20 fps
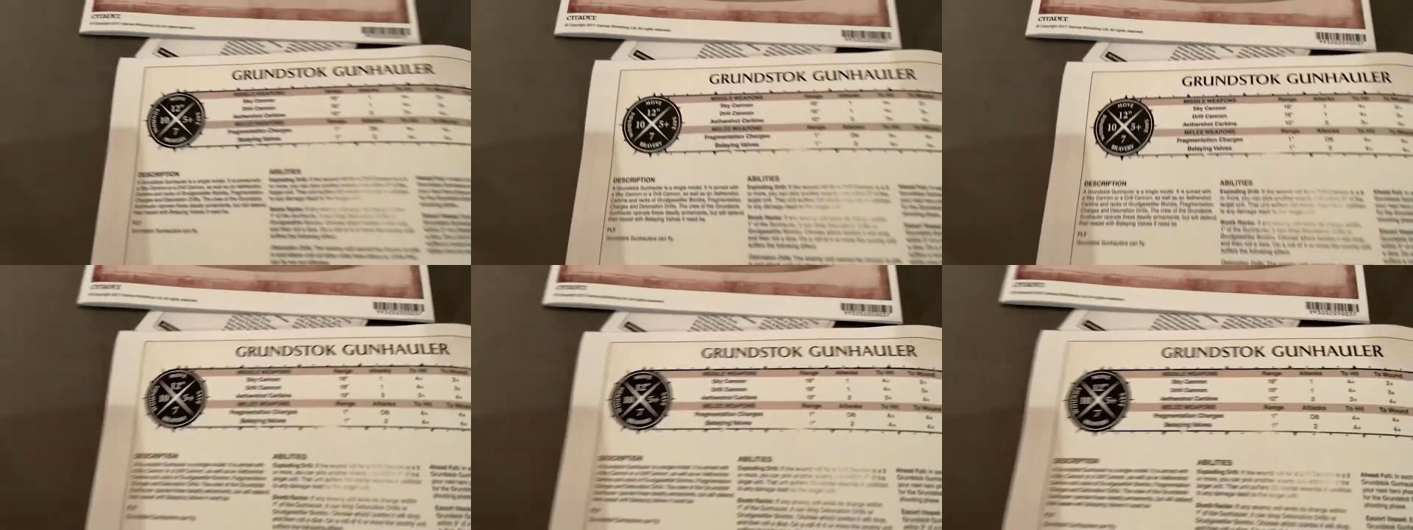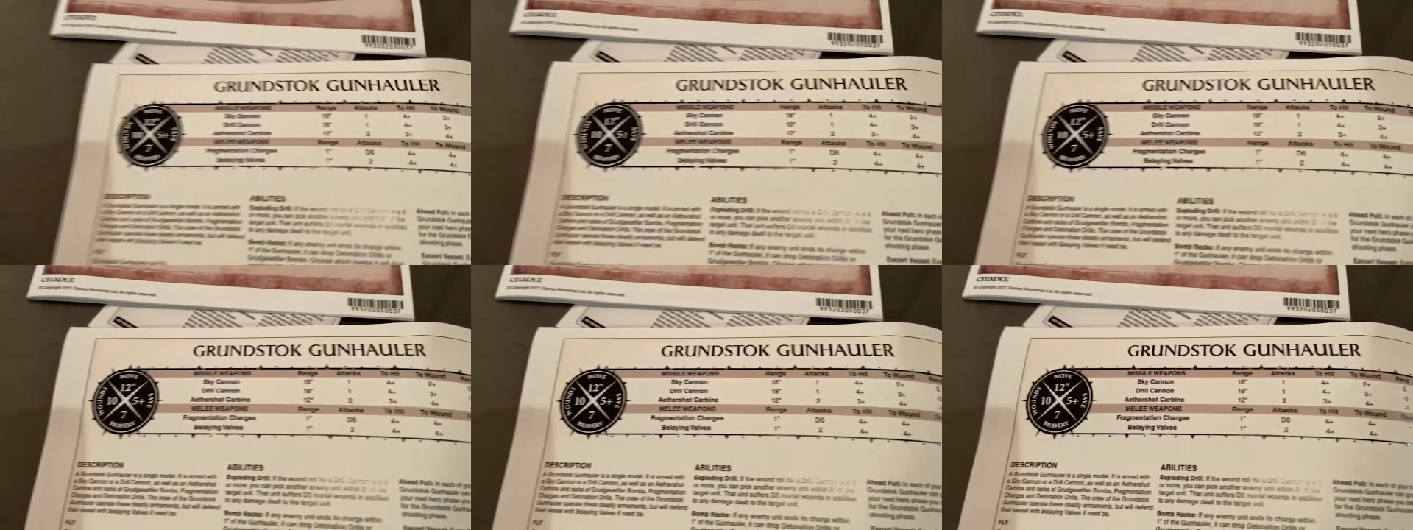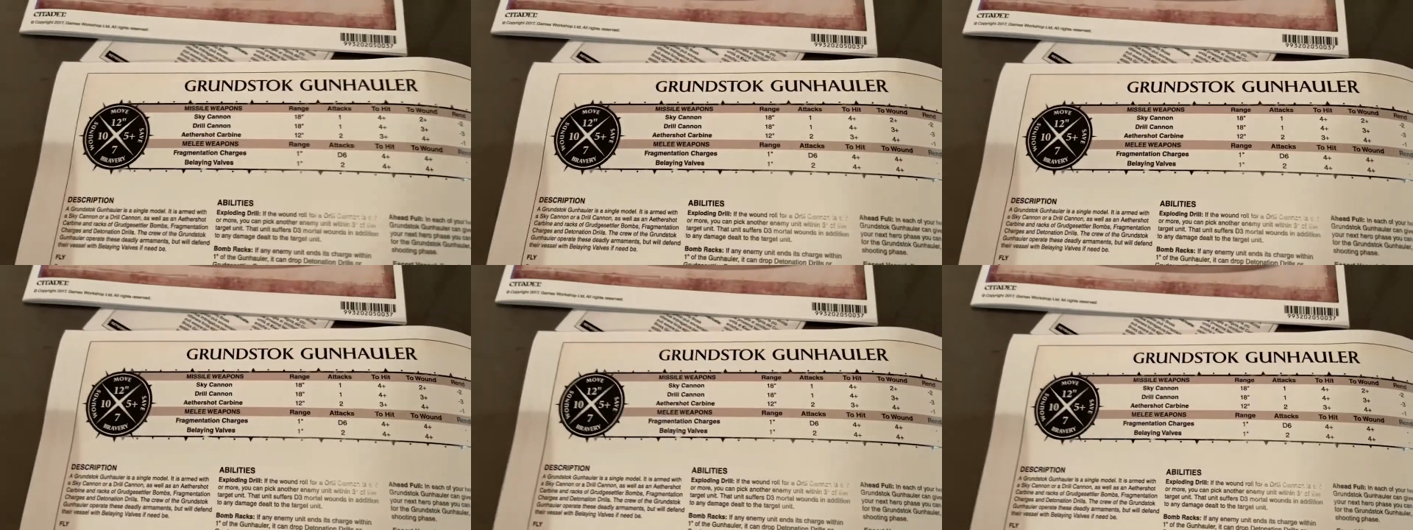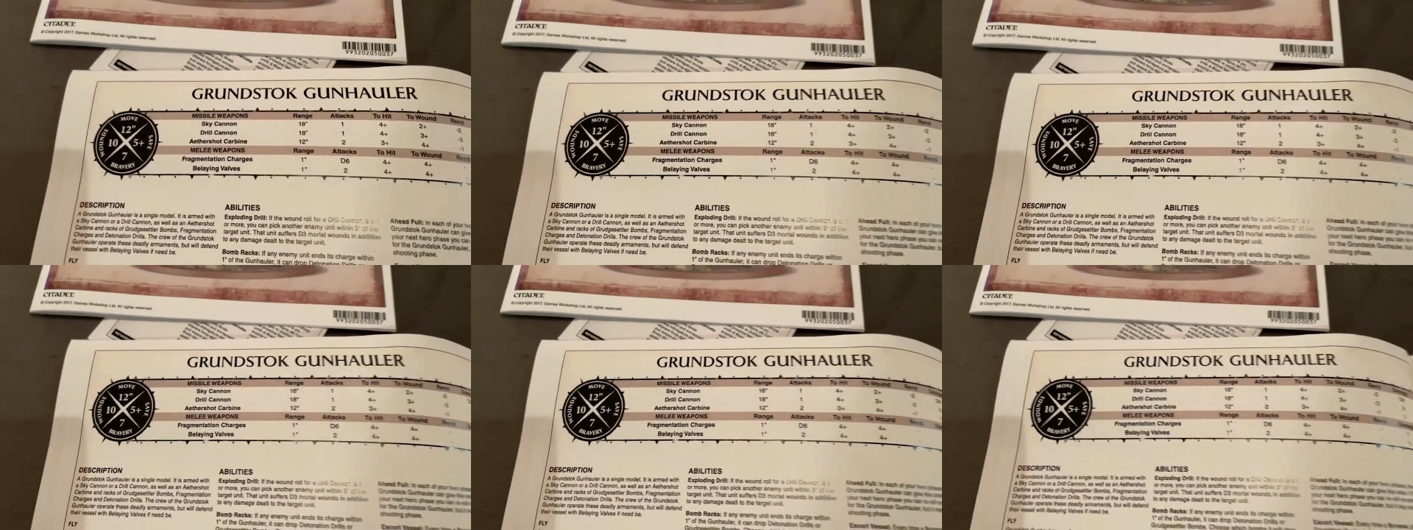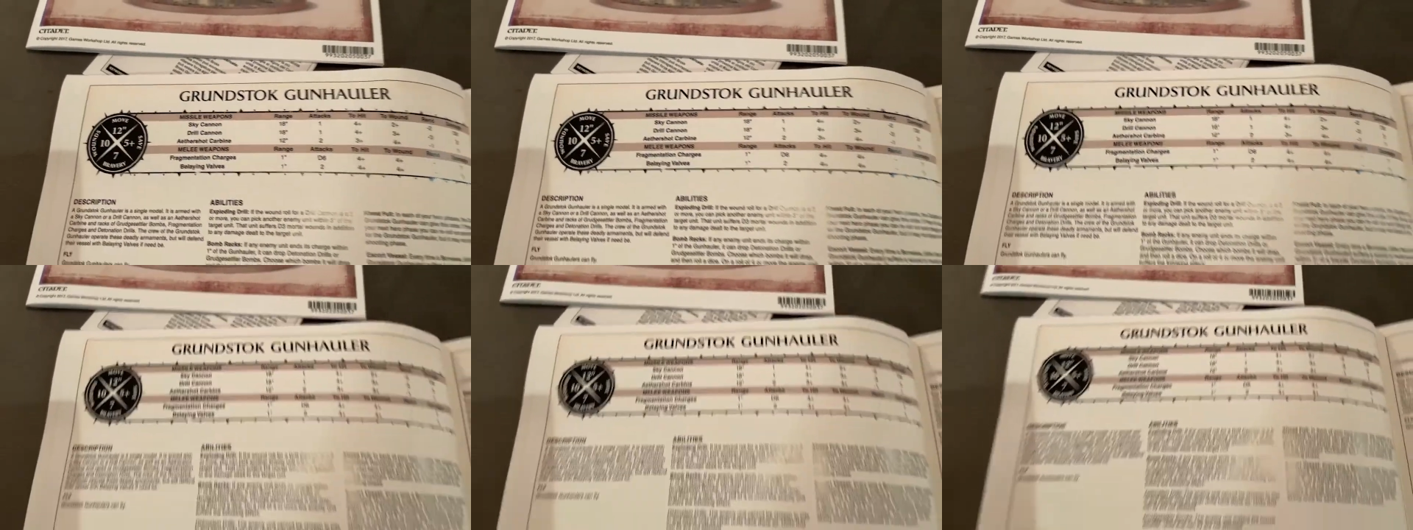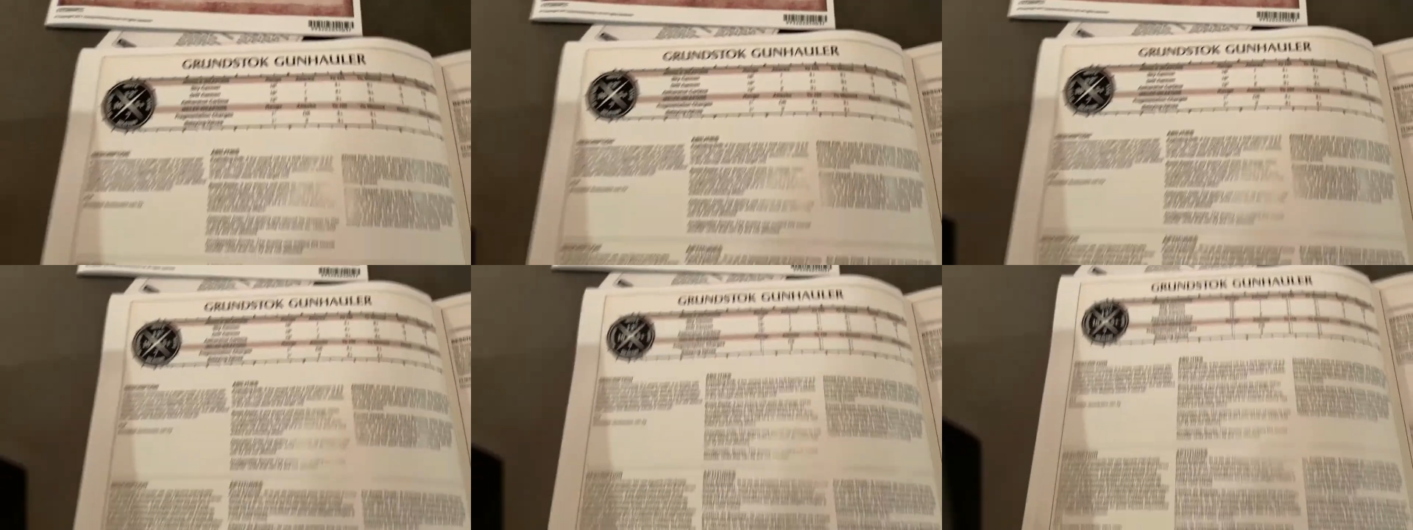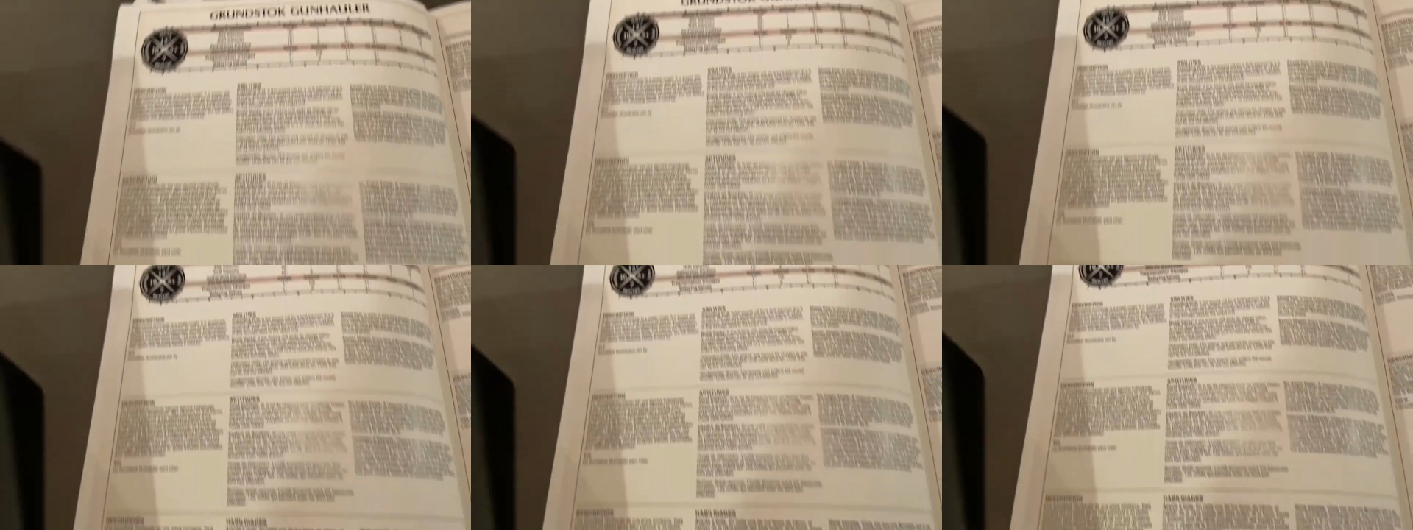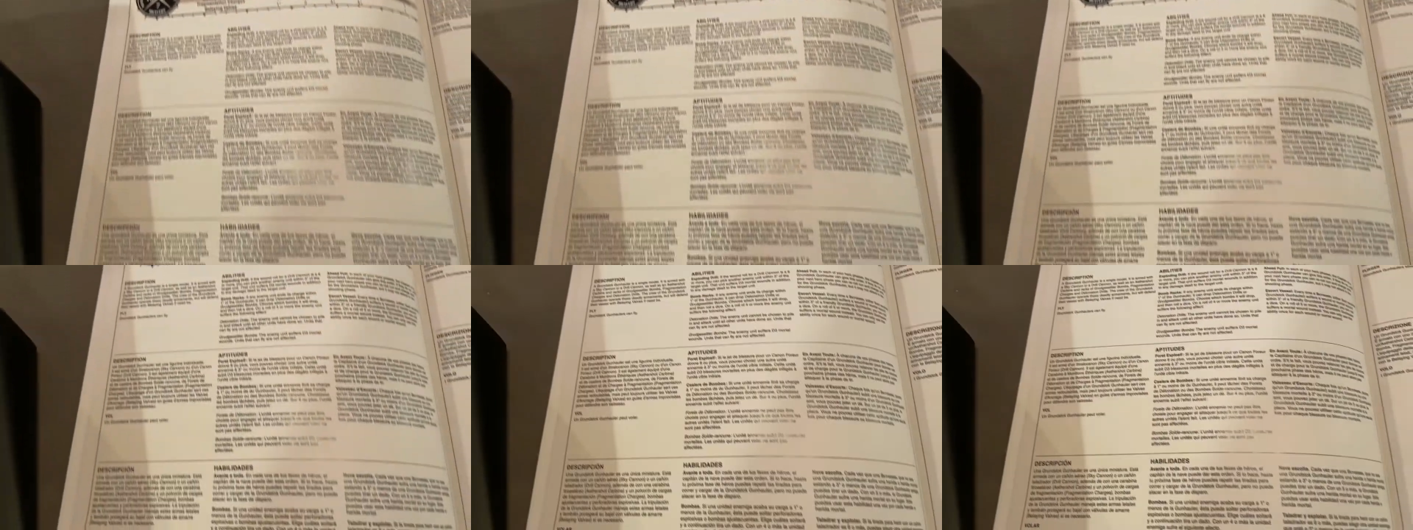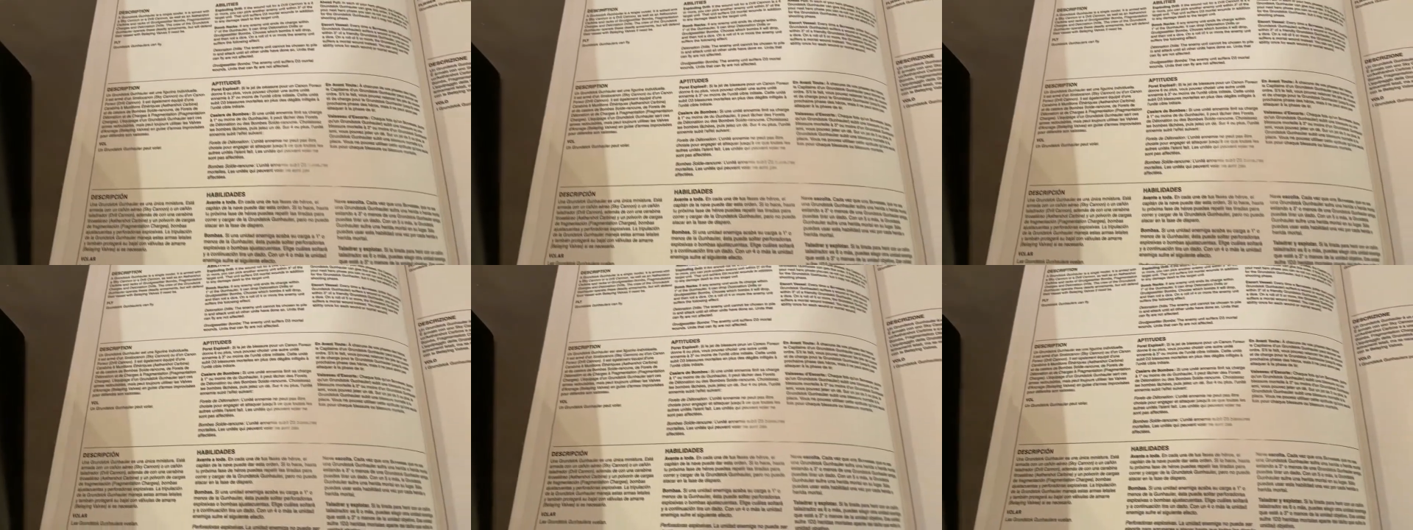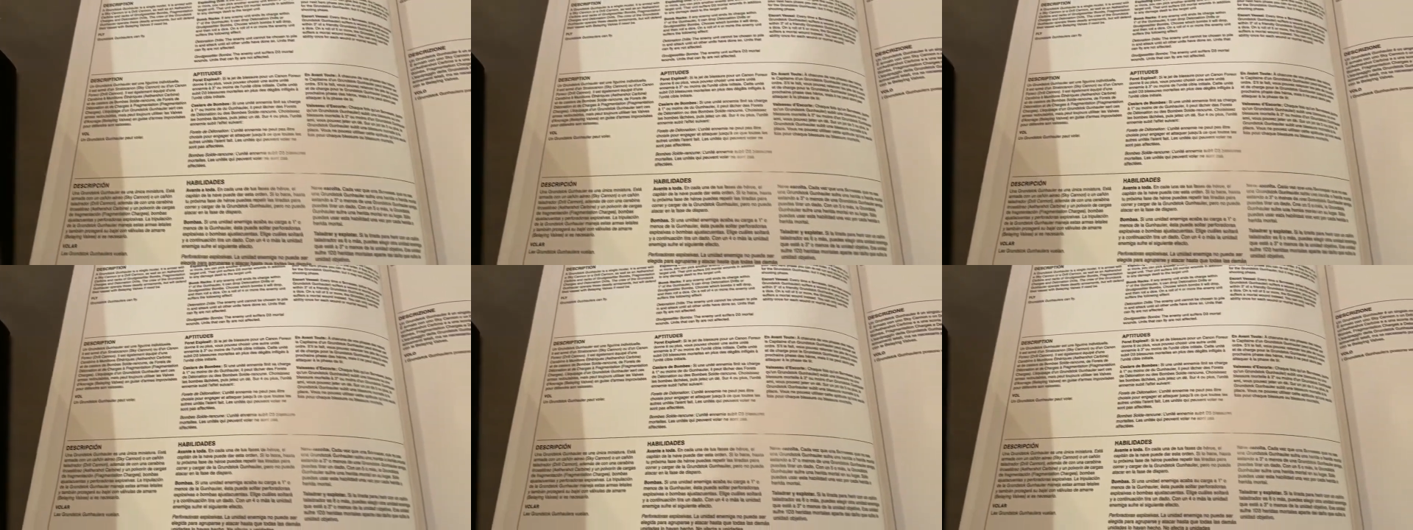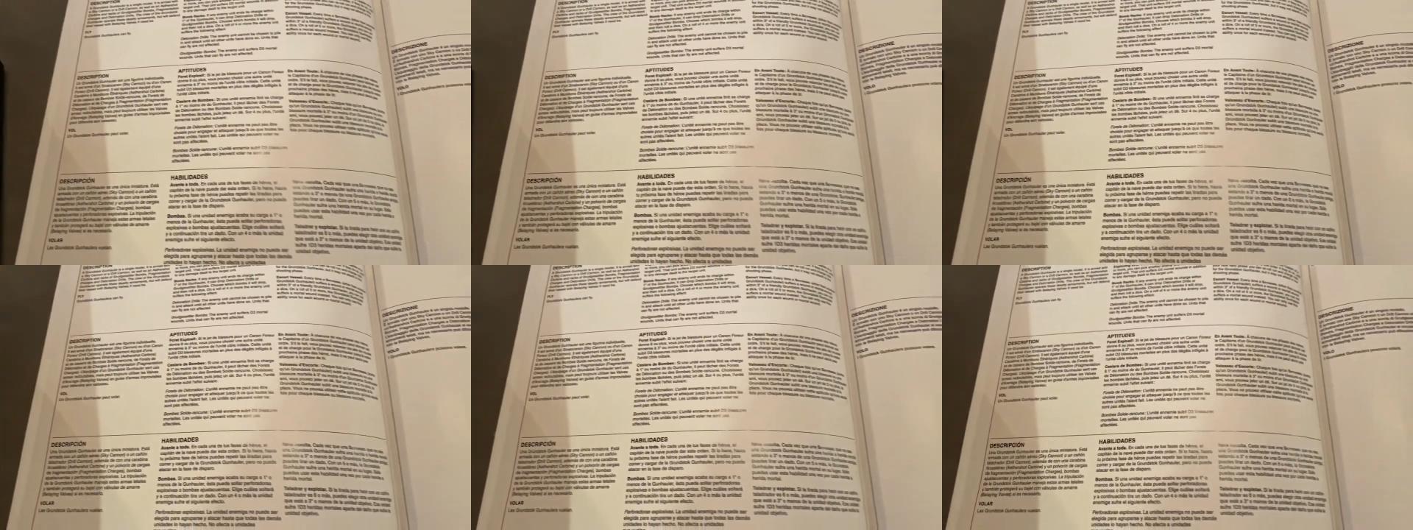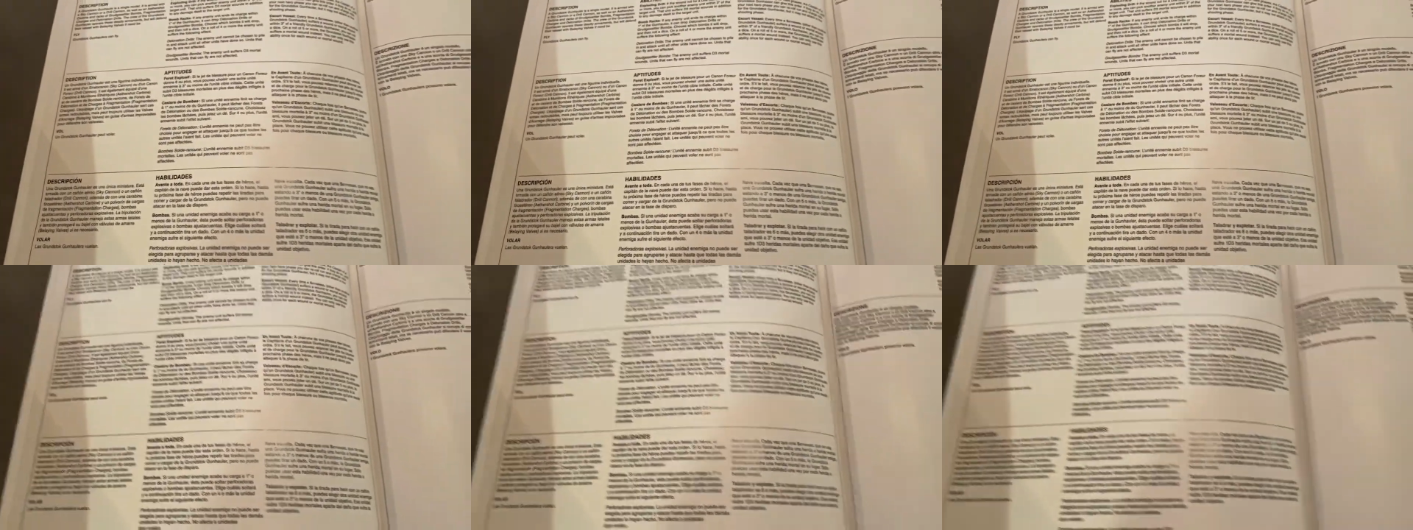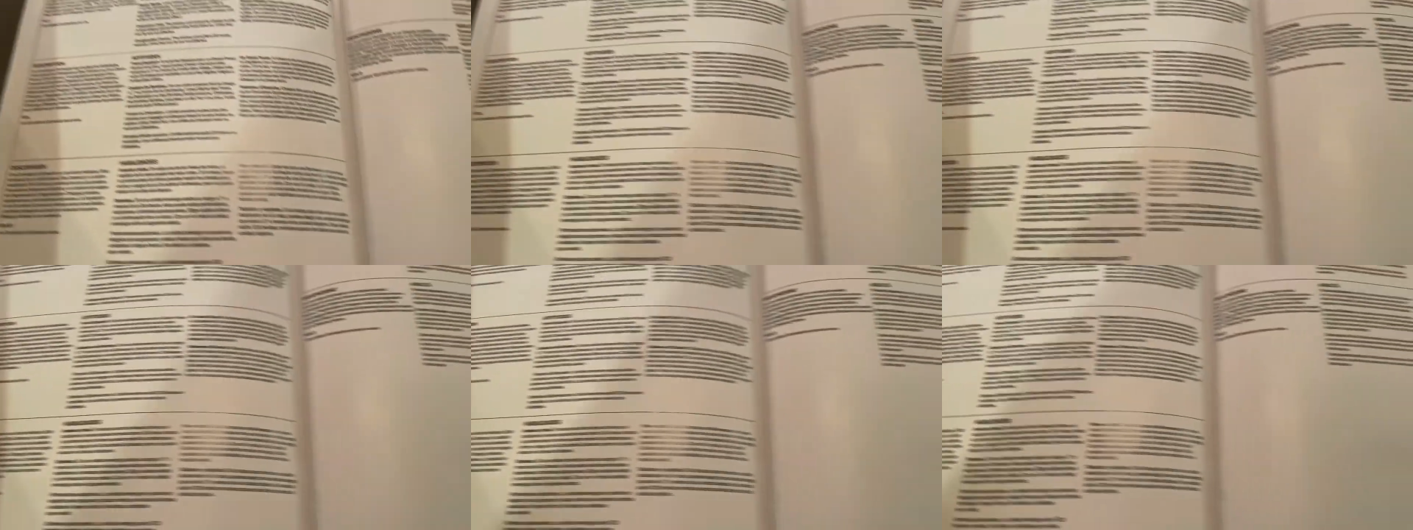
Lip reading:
Nobody's mouth can be seen.